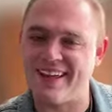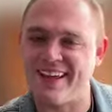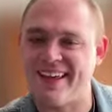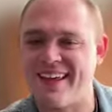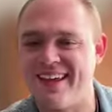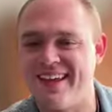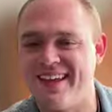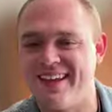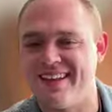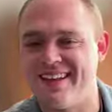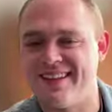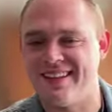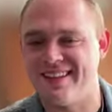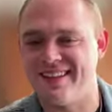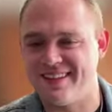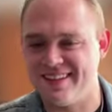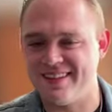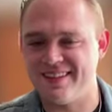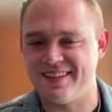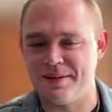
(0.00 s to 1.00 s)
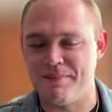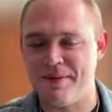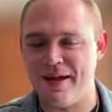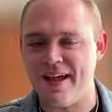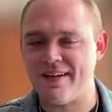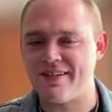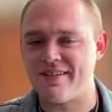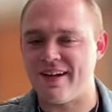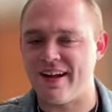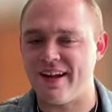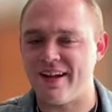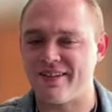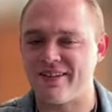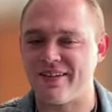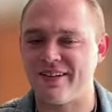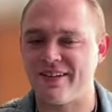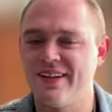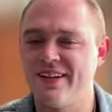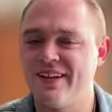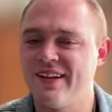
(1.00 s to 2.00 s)
like in the
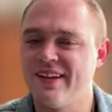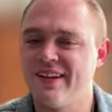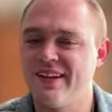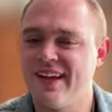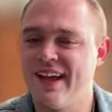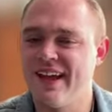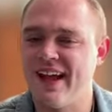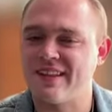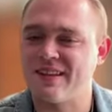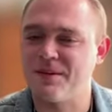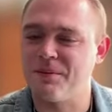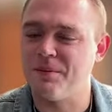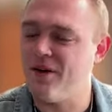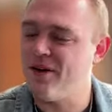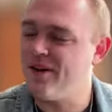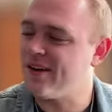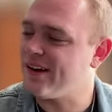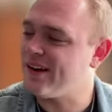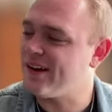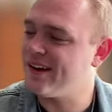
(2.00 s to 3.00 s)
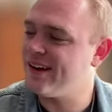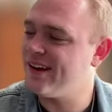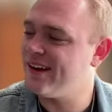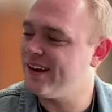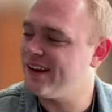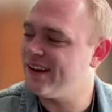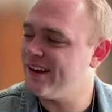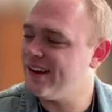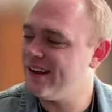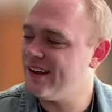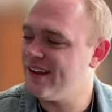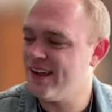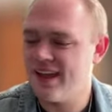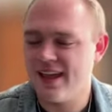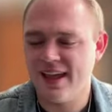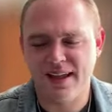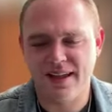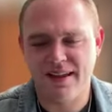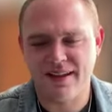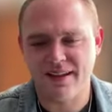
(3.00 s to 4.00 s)
background at the bar,
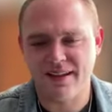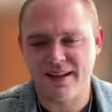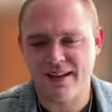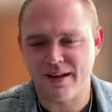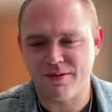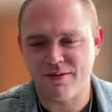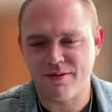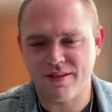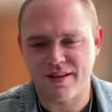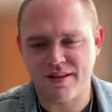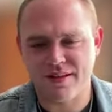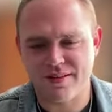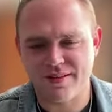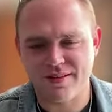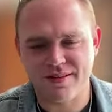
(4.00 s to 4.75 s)
and I was like,